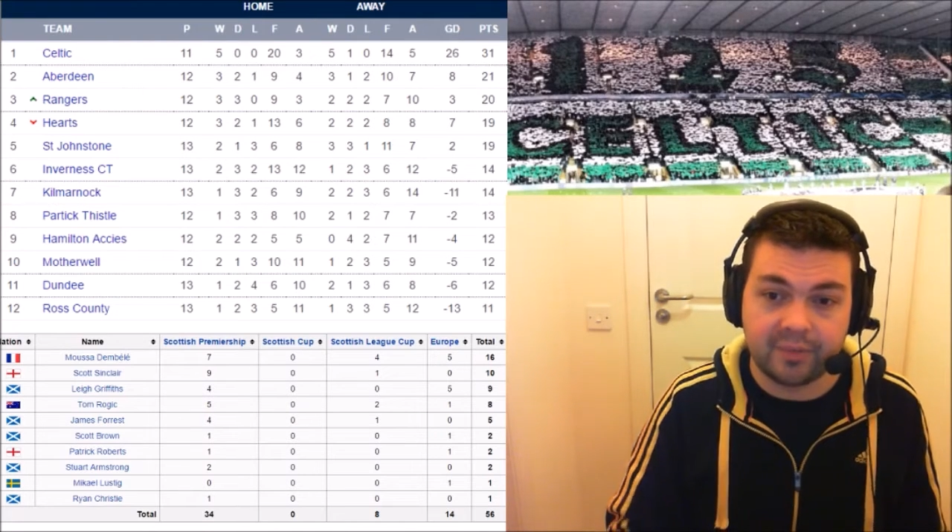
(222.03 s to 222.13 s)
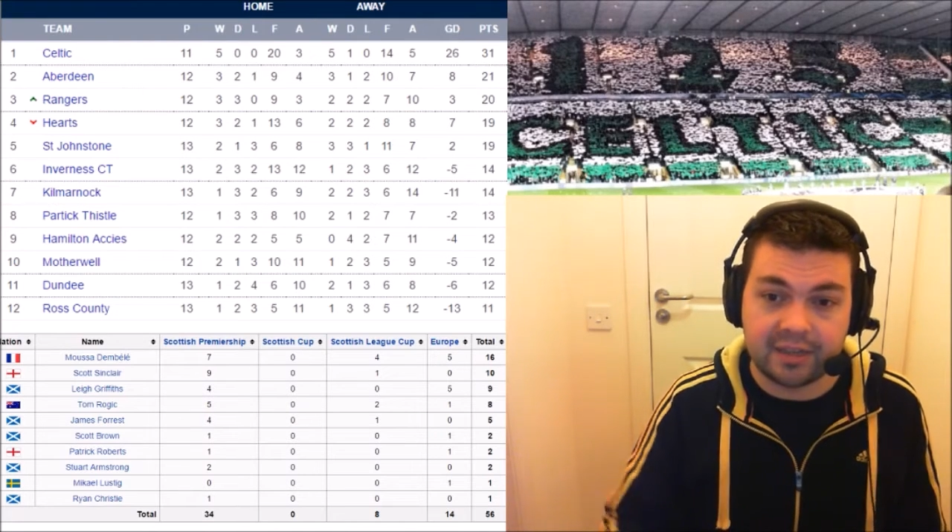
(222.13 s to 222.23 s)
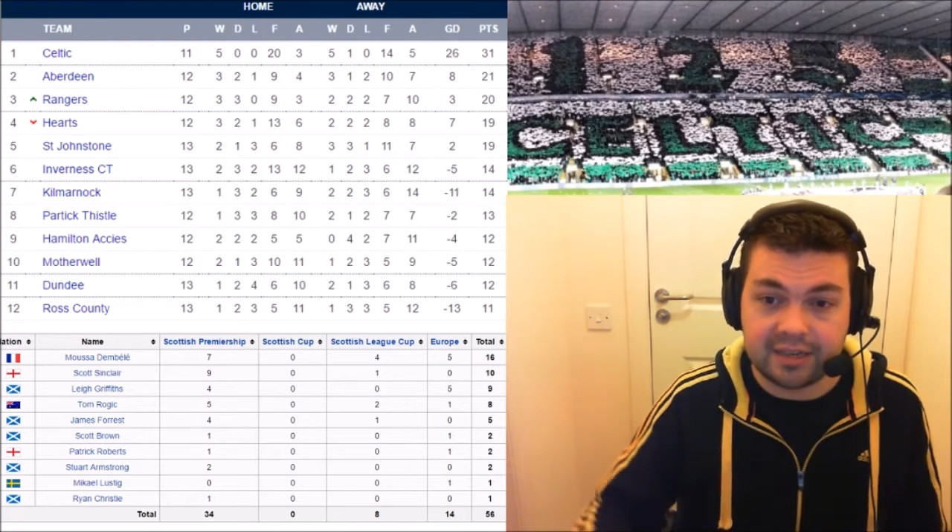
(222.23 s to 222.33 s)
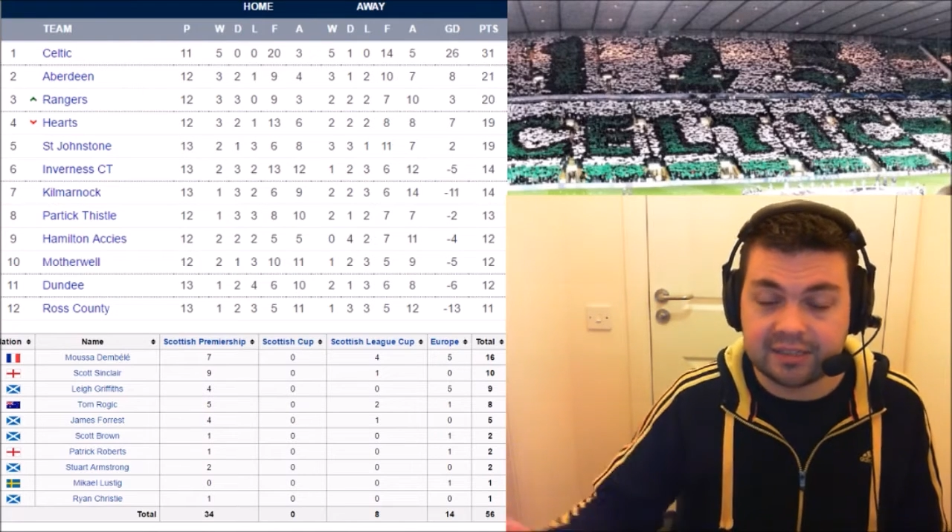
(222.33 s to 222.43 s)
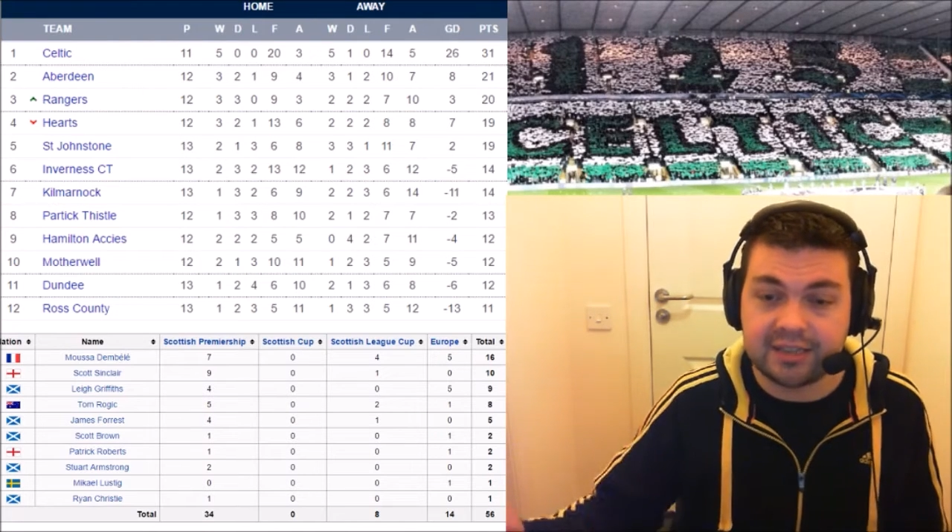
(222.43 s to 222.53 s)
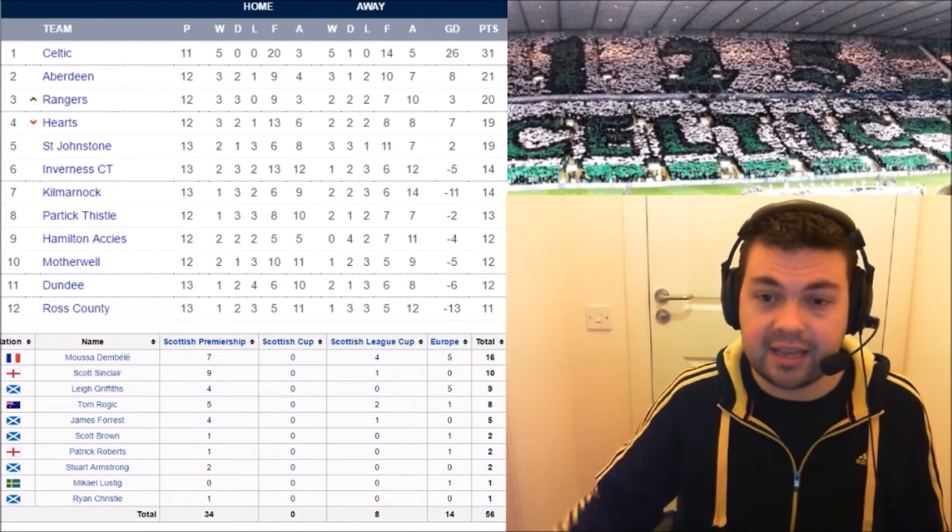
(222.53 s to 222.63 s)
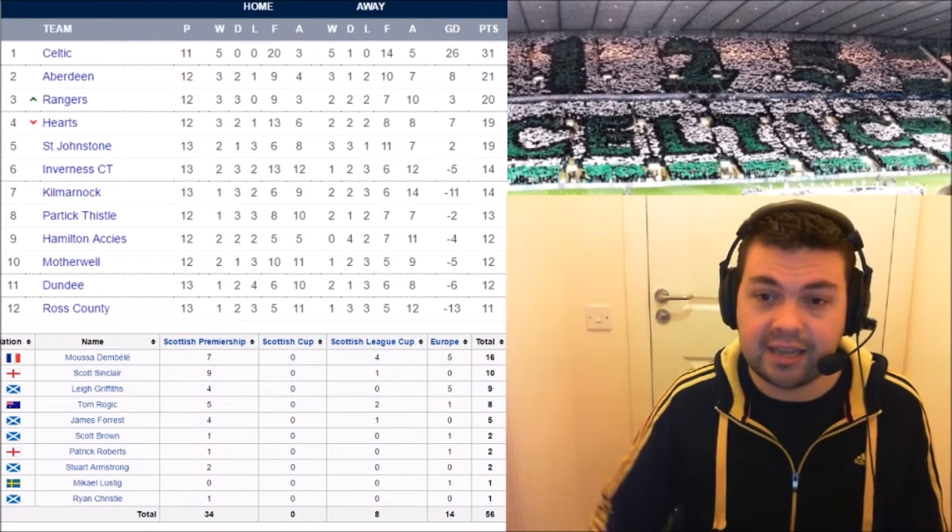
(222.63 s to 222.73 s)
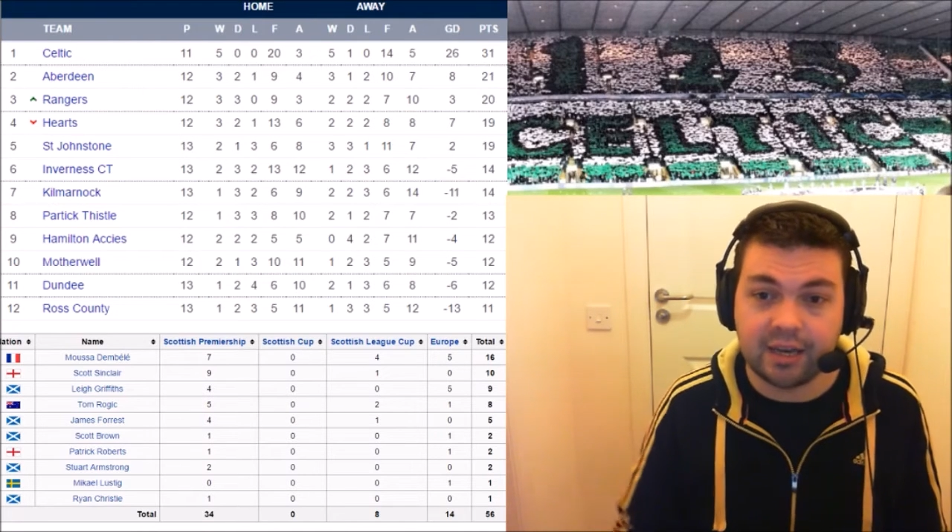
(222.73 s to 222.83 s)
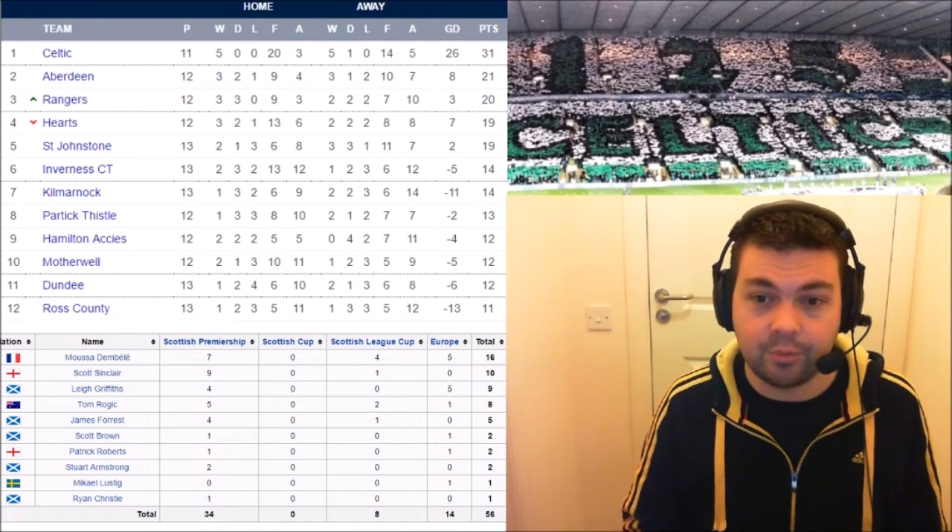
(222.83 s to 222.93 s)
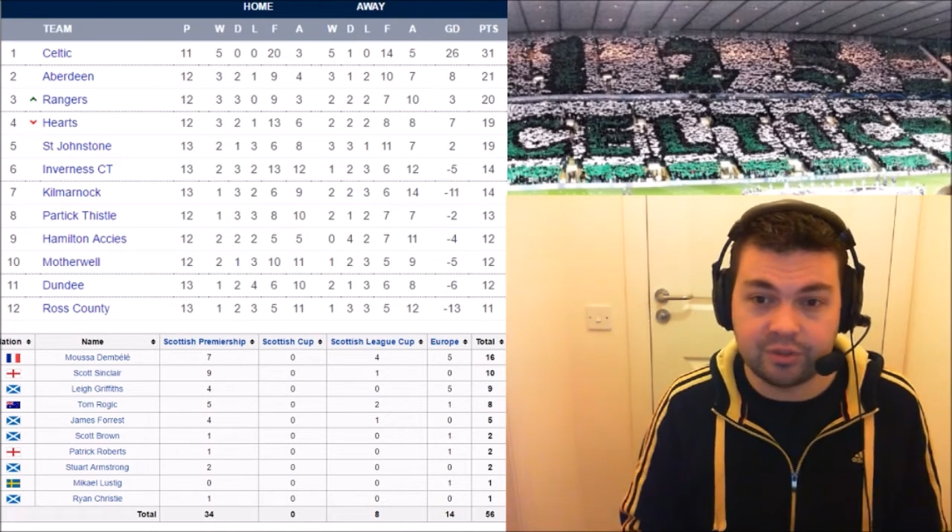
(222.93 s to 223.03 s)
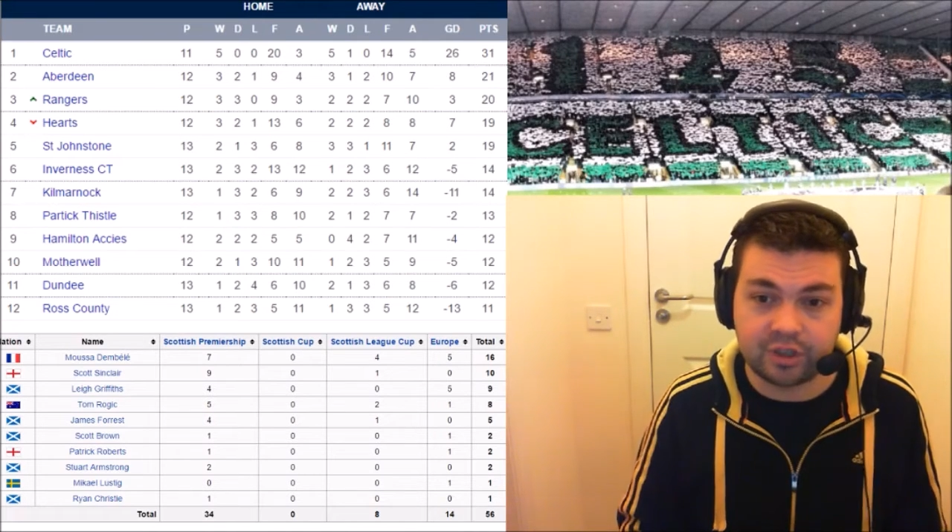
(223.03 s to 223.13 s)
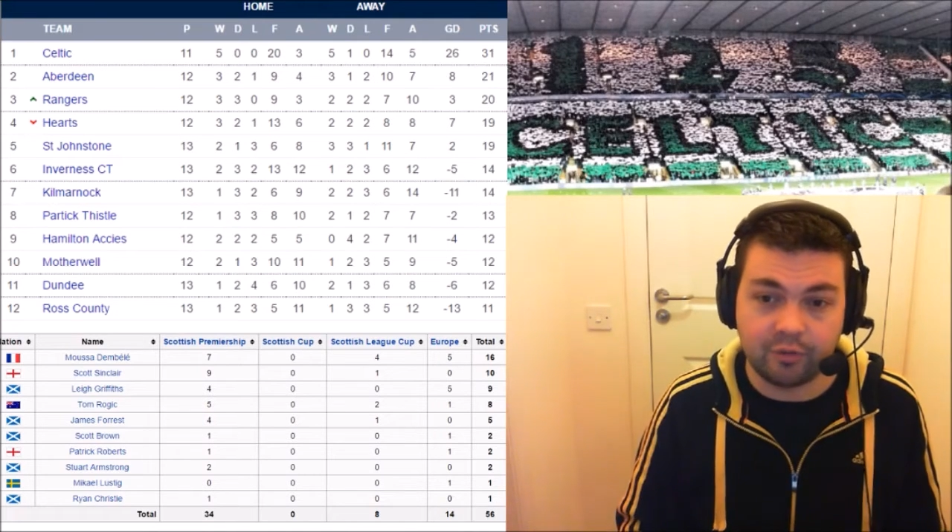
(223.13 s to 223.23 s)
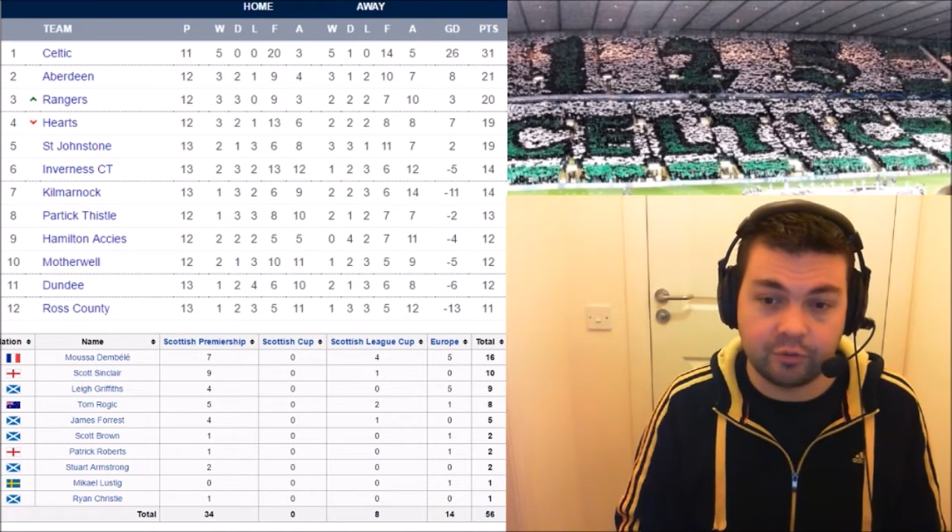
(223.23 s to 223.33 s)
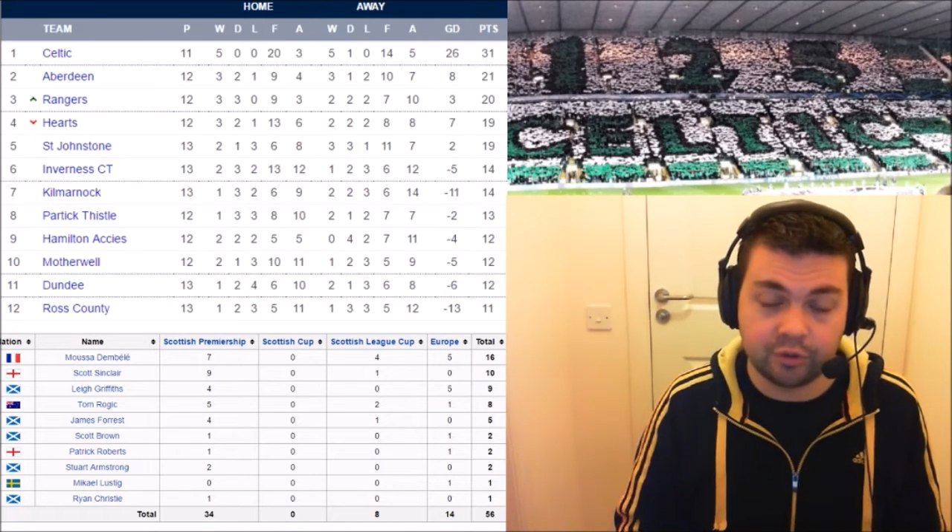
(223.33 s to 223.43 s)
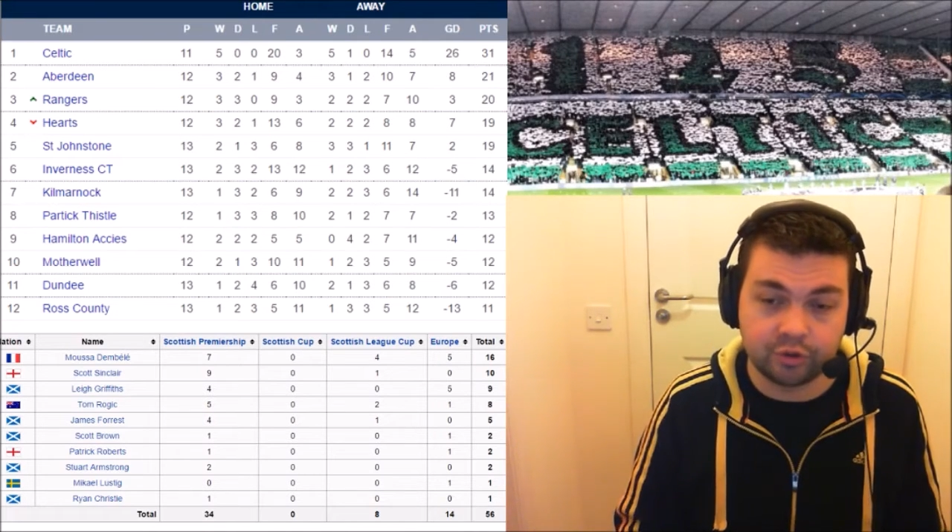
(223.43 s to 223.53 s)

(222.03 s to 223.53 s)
He needs taken out of his comfort